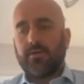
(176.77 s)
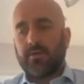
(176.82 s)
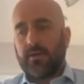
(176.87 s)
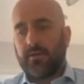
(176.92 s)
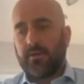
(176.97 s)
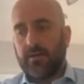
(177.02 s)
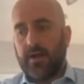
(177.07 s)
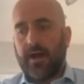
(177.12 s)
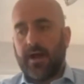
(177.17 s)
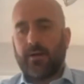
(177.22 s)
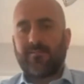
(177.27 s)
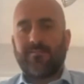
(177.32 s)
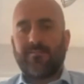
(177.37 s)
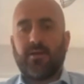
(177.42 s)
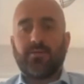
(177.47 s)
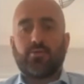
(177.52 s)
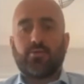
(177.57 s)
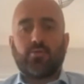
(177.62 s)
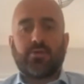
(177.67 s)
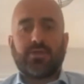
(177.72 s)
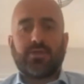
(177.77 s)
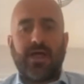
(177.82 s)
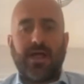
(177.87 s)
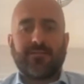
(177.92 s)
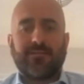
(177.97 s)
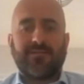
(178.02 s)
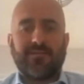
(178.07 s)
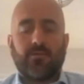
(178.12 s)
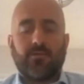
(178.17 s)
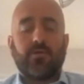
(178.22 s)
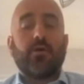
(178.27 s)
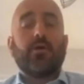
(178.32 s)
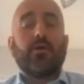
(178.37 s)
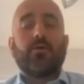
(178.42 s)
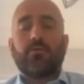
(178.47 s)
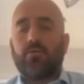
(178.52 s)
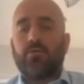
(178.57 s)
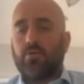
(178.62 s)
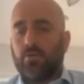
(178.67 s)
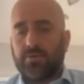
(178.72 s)
actually to sanction
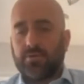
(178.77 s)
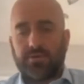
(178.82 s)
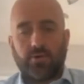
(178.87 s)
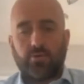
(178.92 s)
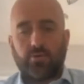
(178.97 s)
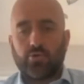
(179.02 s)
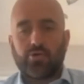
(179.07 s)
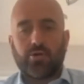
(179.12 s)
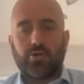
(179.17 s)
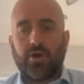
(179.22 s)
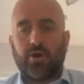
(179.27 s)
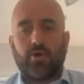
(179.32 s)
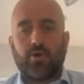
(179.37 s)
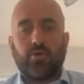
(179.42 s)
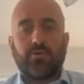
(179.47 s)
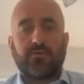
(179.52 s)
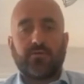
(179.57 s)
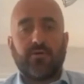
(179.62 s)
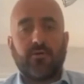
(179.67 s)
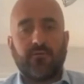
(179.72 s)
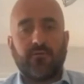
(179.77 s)
constitutional court